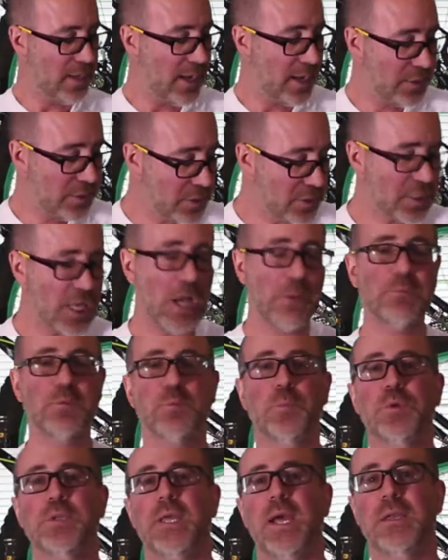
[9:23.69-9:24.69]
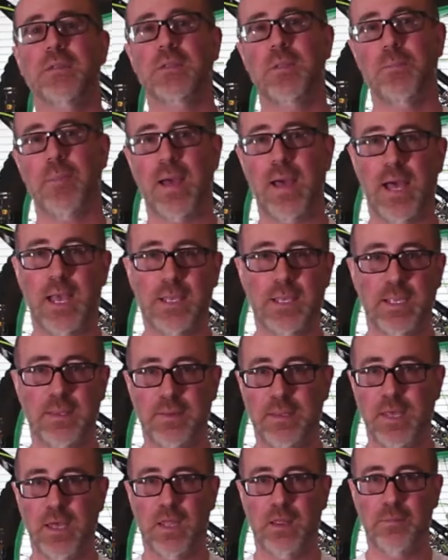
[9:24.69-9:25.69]
It just helps protect the bag in
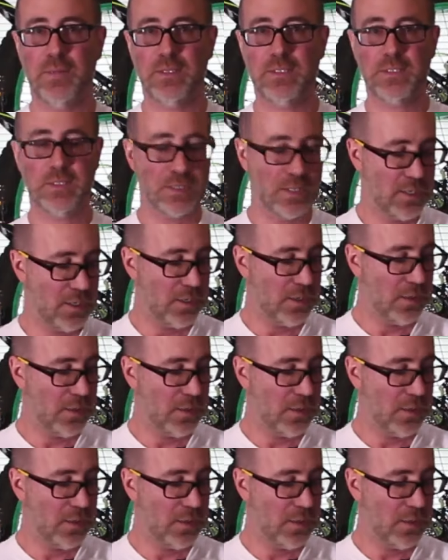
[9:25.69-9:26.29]
the elements.